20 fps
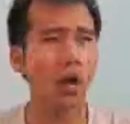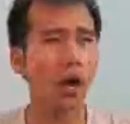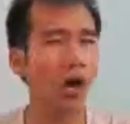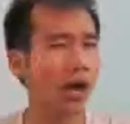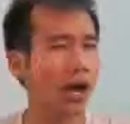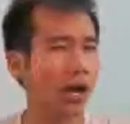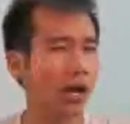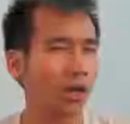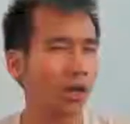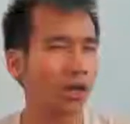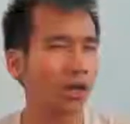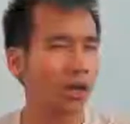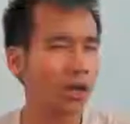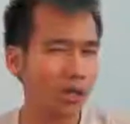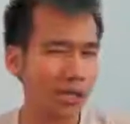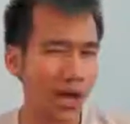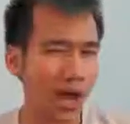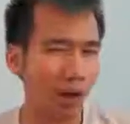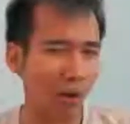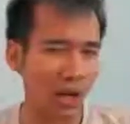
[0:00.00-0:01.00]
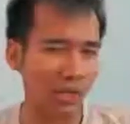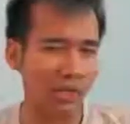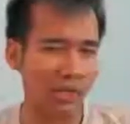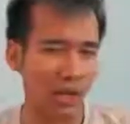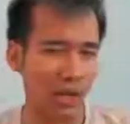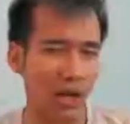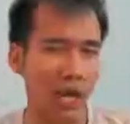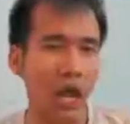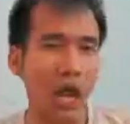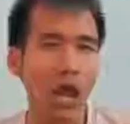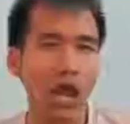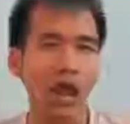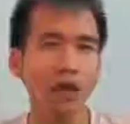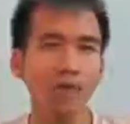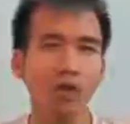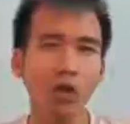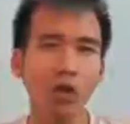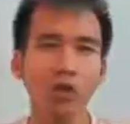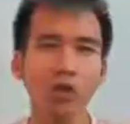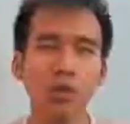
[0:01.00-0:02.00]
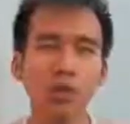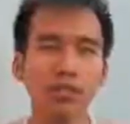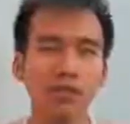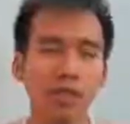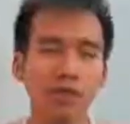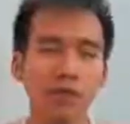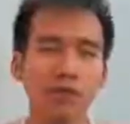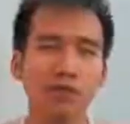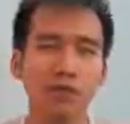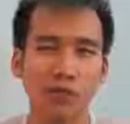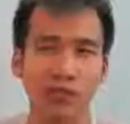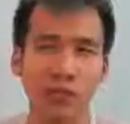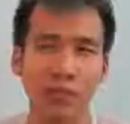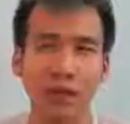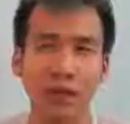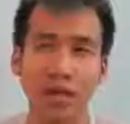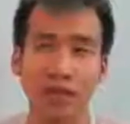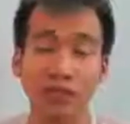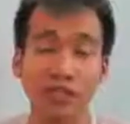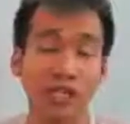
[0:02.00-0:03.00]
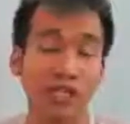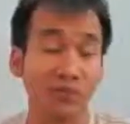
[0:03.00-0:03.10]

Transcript: Okay, here's how I see it. If you're doing something for somebody else,